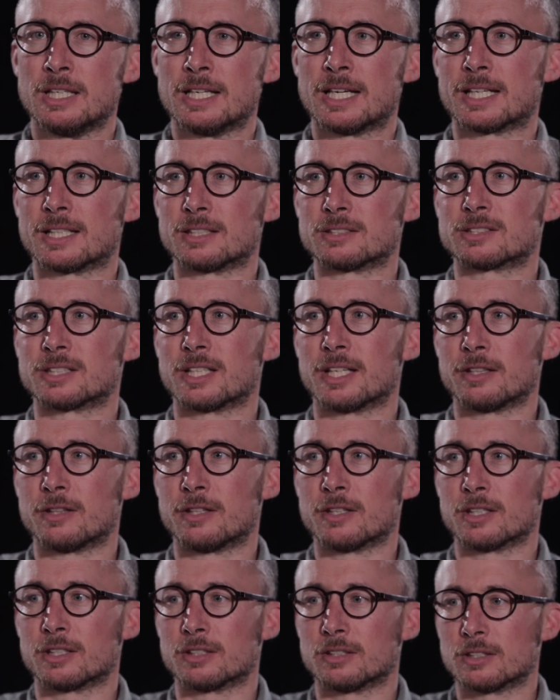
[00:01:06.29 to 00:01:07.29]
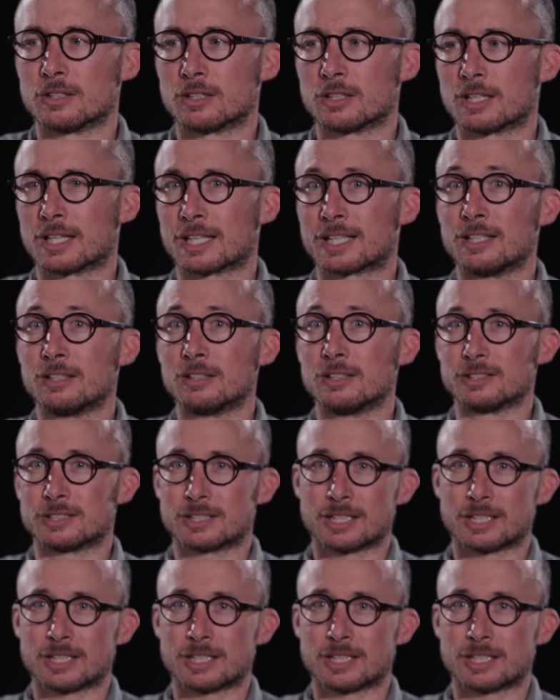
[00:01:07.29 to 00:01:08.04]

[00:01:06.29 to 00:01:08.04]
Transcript: and he said that Achilles